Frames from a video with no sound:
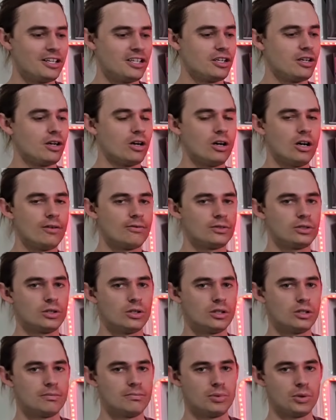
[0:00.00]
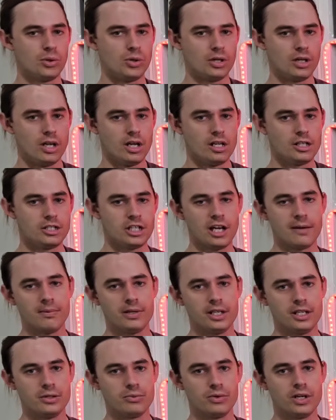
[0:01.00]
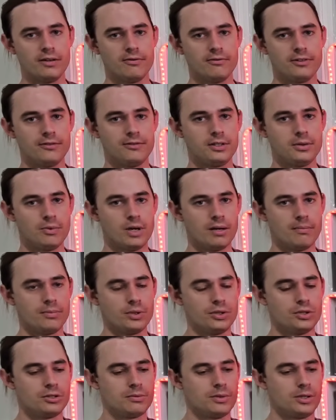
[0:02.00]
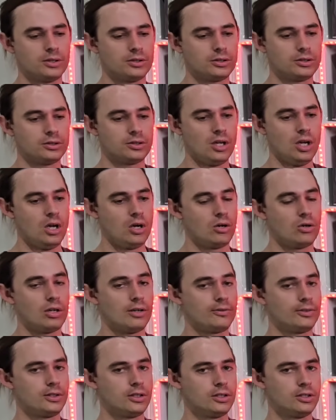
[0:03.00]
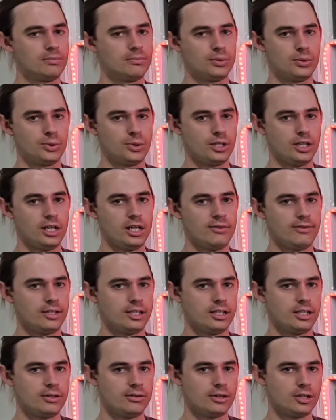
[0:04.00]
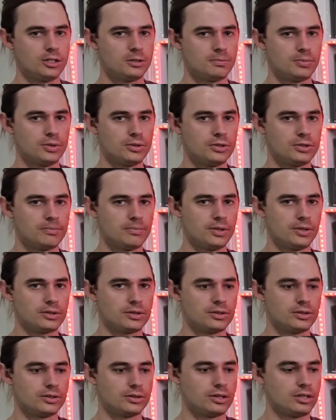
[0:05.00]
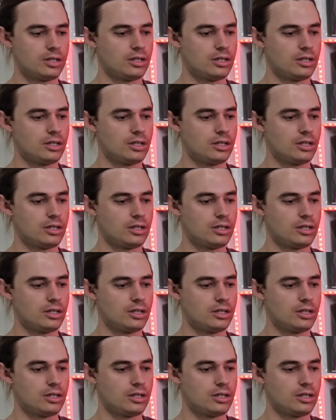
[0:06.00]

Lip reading: You know, I've gone and bought Japanese 151 booster boxes, or I've gone and bought EV Heroes booster boxes.